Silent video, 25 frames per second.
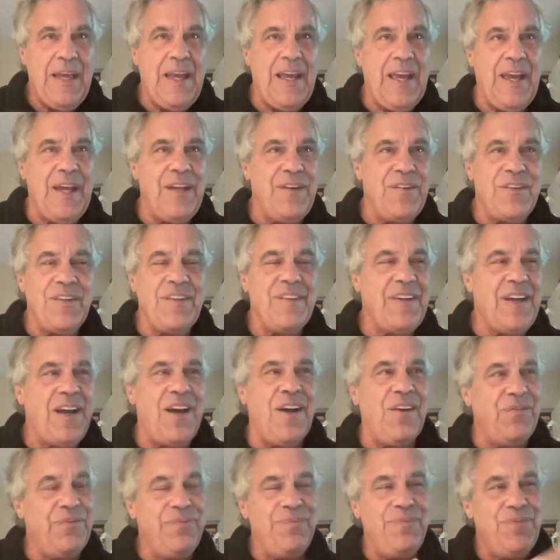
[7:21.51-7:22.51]
And
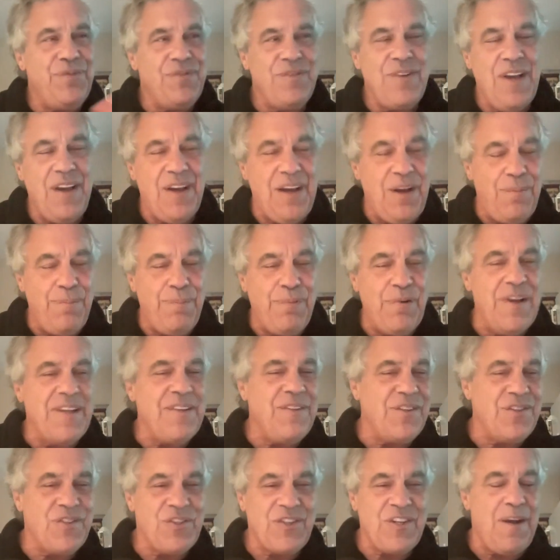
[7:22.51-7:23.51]
I'll
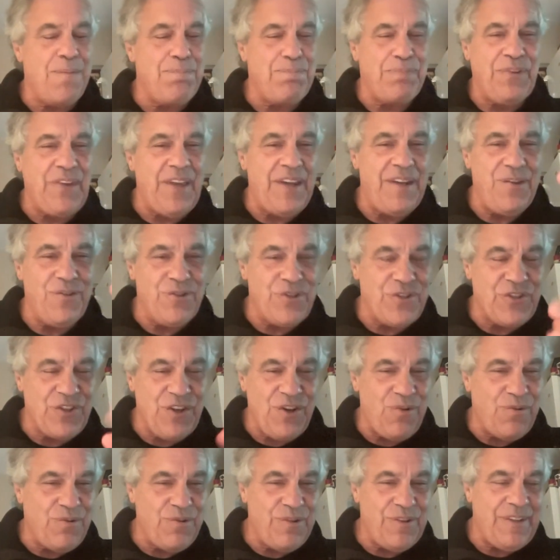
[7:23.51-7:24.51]
bring this up later,
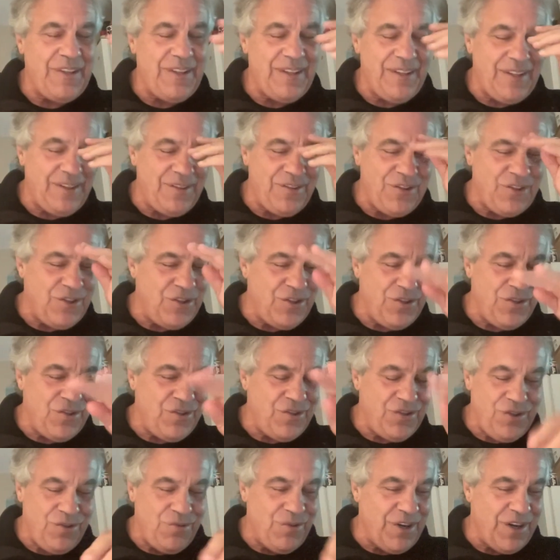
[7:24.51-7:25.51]
so
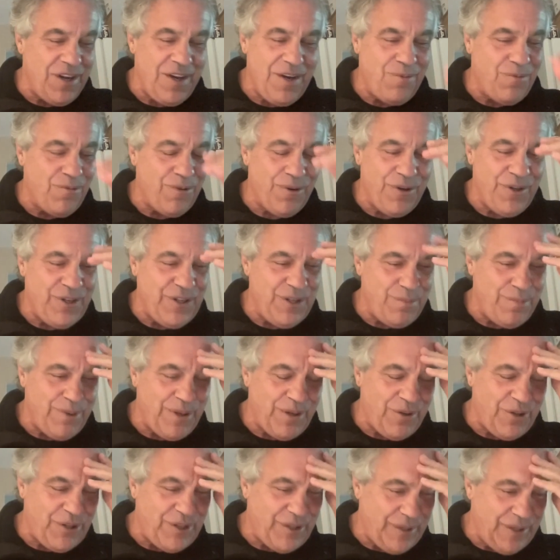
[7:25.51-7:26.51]
do not worry
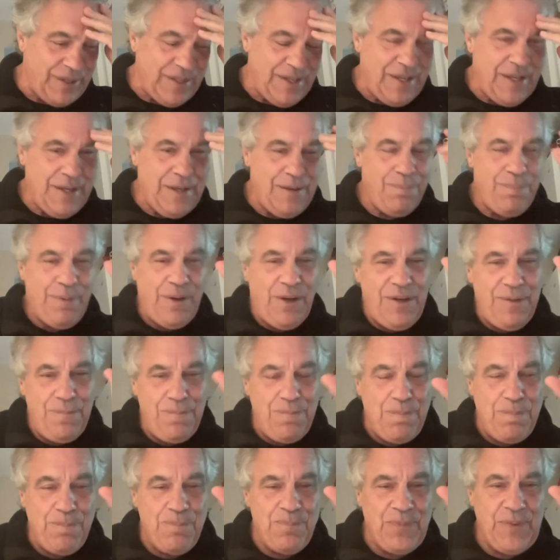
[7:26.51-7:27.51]
about it.
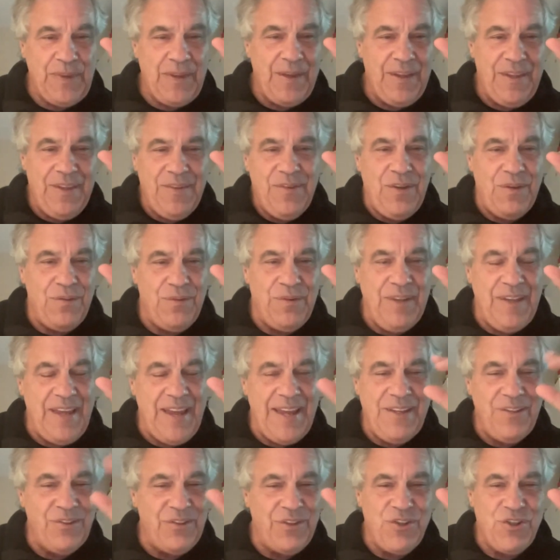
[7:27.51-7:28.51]
But the
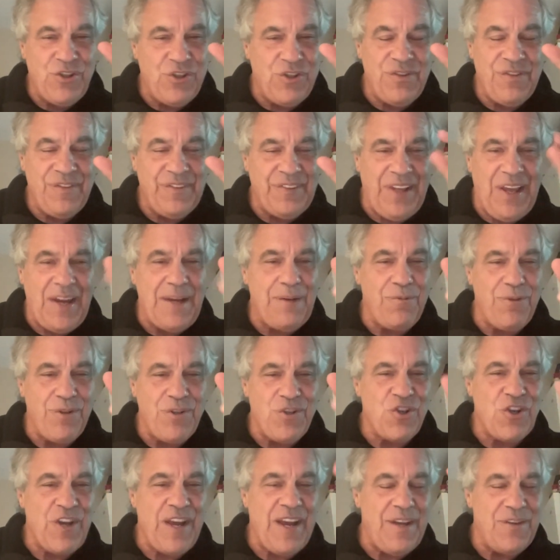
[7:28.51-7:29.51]
English
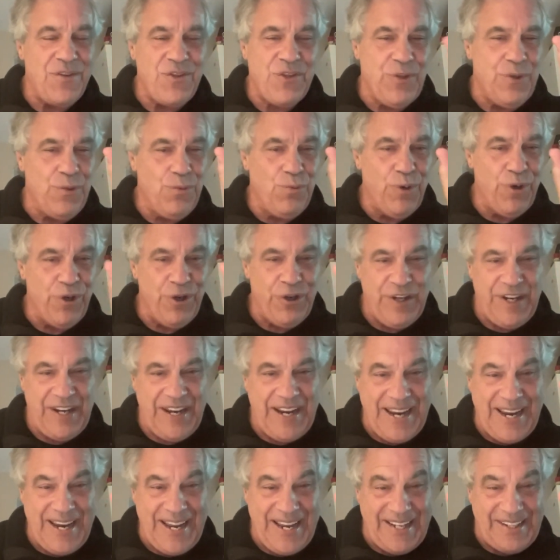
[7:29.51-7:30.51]
language has the word
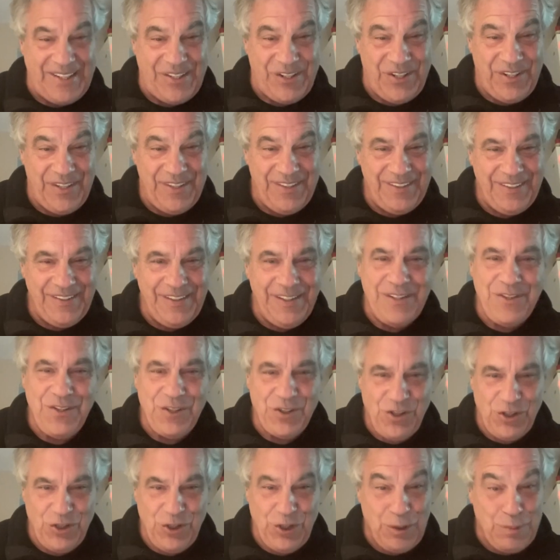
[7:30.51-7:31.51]
it.
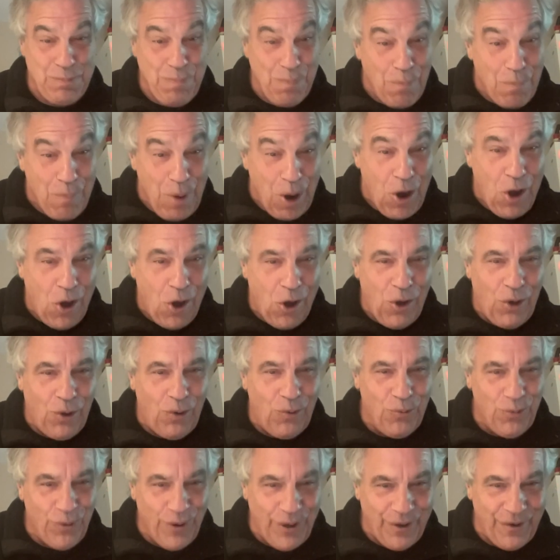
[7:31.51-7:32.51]
It's a
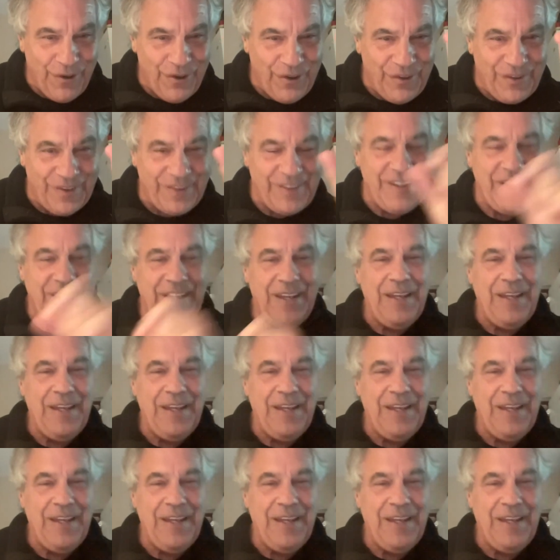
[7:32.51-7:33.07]
small word.